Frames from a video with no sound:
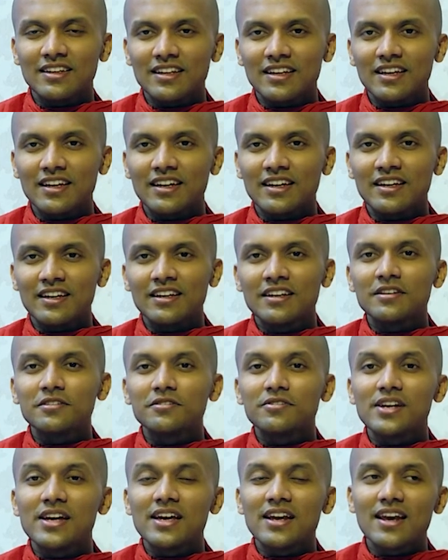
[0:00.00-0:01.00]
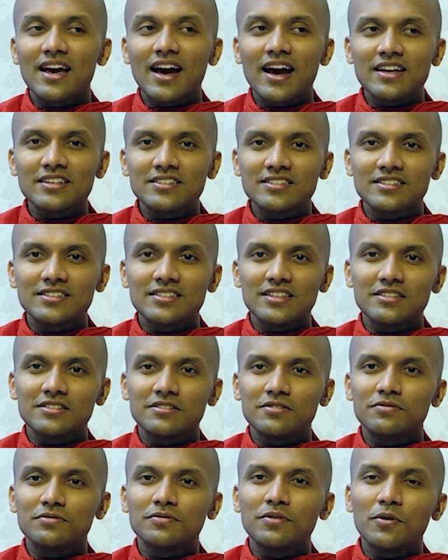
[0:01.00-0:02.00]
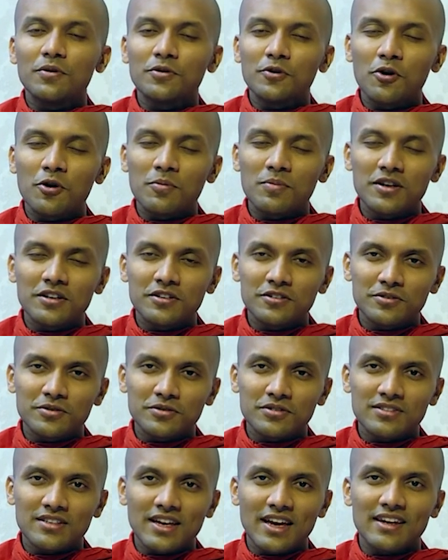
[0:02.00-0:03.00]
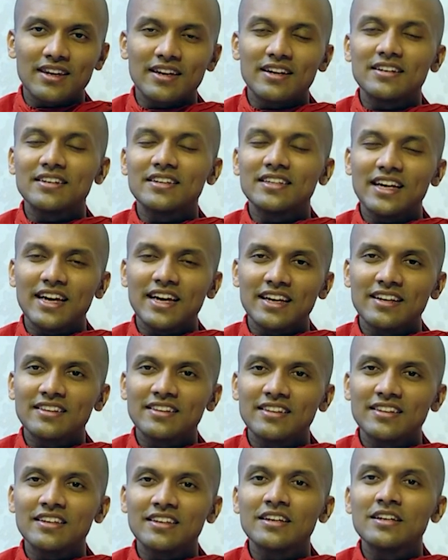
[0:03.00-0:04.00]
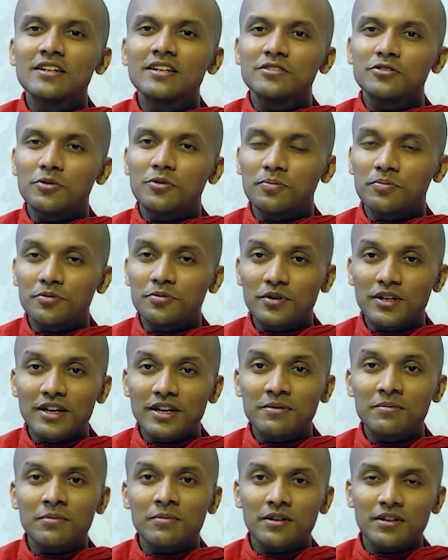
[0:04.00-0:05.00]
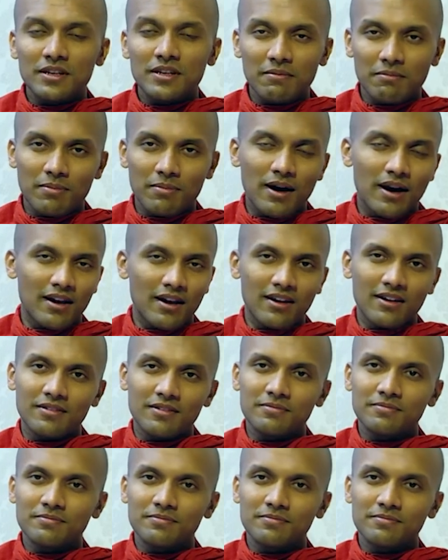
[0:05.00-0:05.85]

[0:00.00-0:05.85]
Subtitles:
he realized these 4 noble truths and attained the supreme Nibbana.